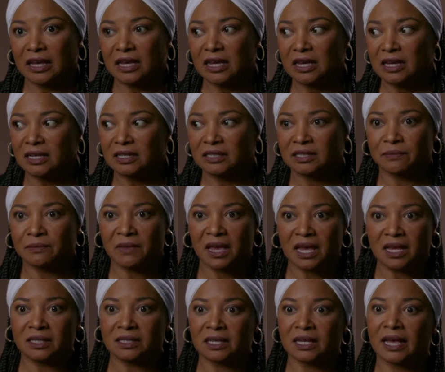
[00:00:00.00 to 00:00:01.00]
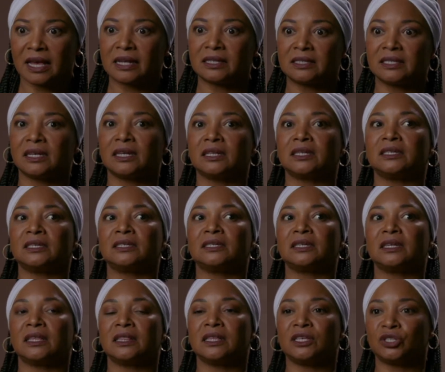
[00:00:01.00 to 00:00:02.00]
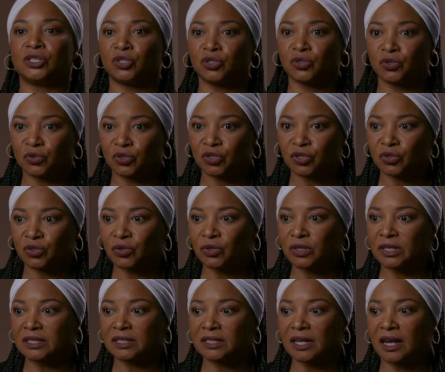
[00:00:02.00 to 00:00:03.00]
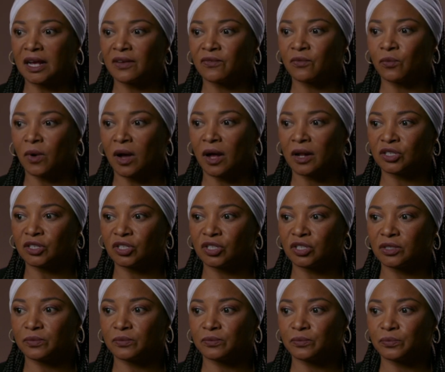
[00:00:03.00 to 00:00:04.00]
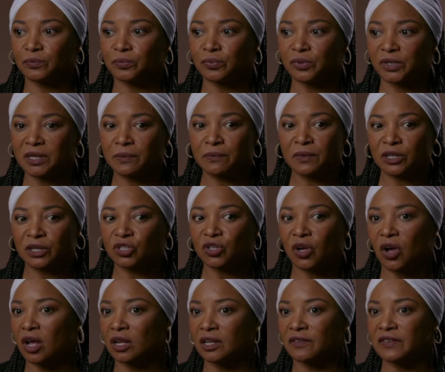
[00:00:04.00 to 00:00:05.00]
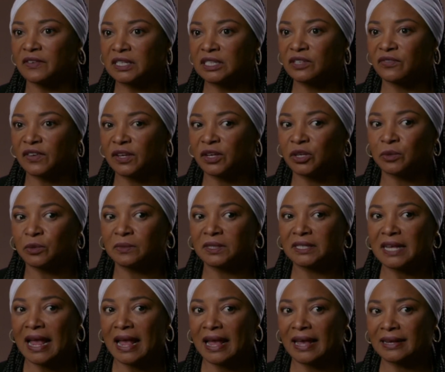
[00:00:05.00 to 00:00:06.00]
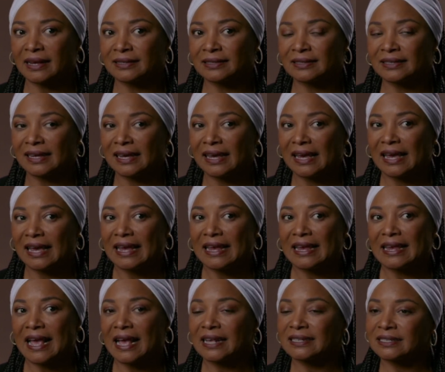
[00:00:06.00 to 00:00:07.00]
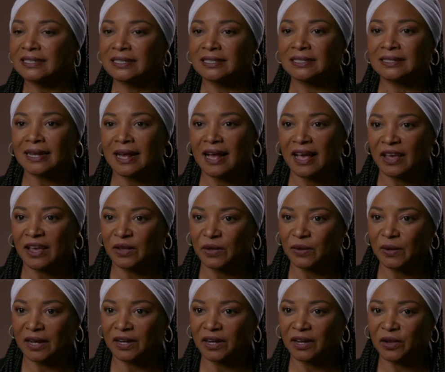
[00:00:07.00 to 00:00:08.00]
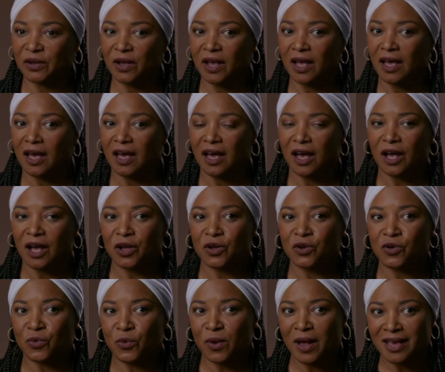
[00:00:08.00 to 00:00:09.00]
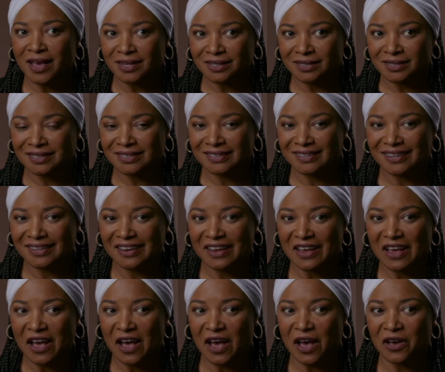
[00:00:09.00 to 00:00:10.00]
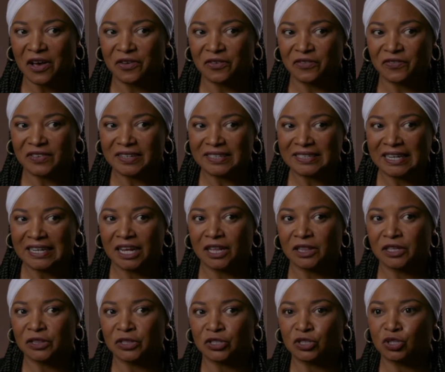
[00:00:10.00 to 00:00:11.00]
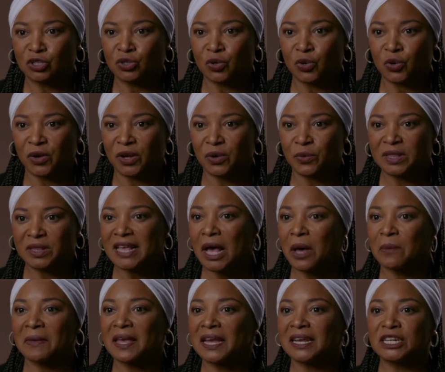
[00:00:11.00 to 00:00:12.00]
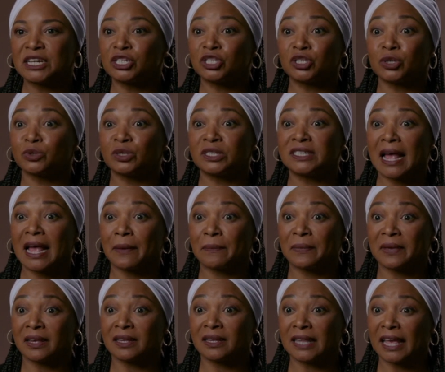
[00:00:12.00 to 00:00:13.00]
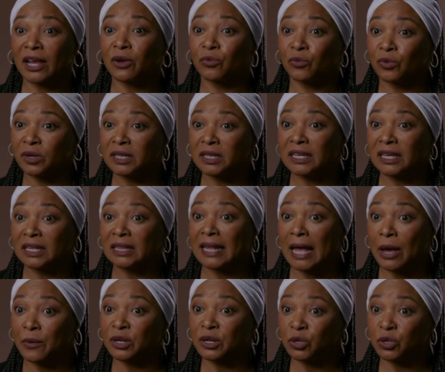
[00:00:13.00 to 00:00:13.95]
He is amazing at telling these true stories. I've watched pretty much all of his films, and he has a style and a grace of telling the story without making it so sappy, like really allowing